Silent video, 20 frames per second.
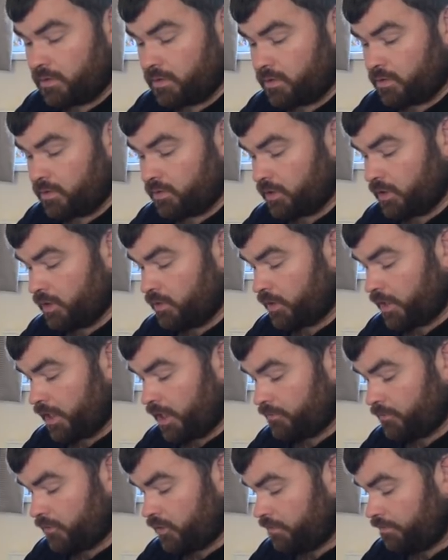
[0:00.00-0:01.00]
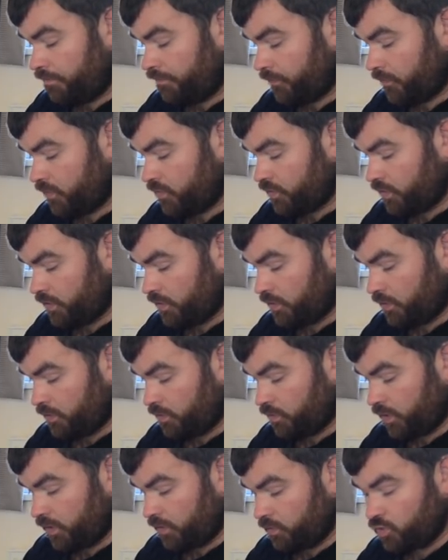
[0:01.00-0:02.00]
Good little camera. So
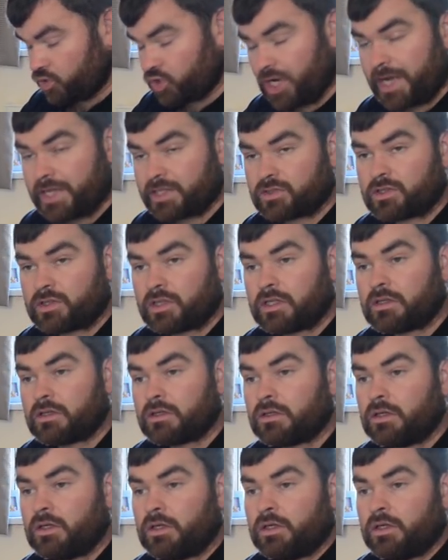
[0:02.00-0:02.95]
when I was chatting to the